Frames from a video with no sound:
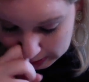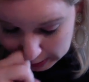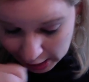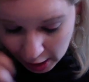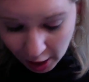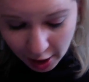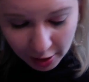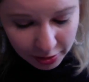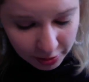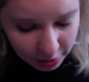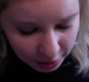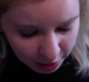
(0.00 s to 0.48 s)
the
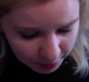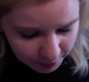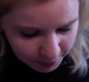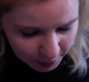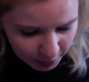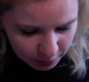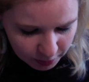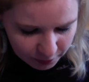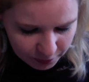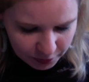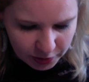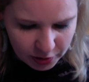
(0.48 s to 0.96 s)
other
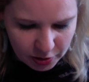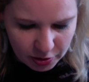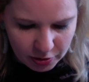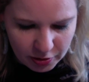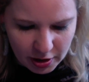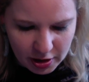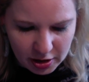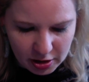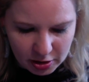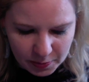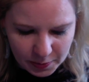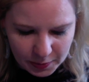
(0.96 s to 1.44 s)
component for your
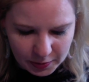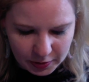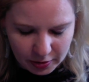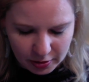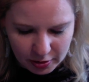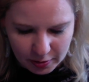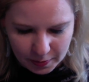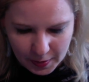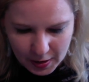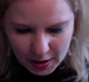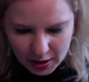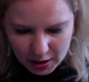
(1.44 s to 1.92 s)
grade is
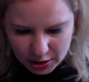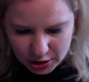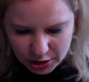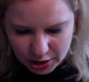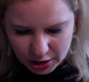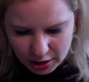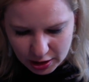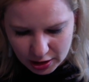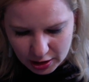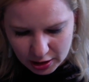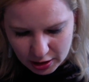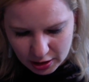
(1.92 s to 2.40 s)

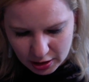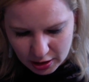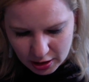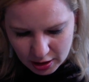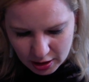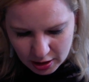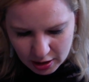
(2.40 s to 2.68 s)
participation.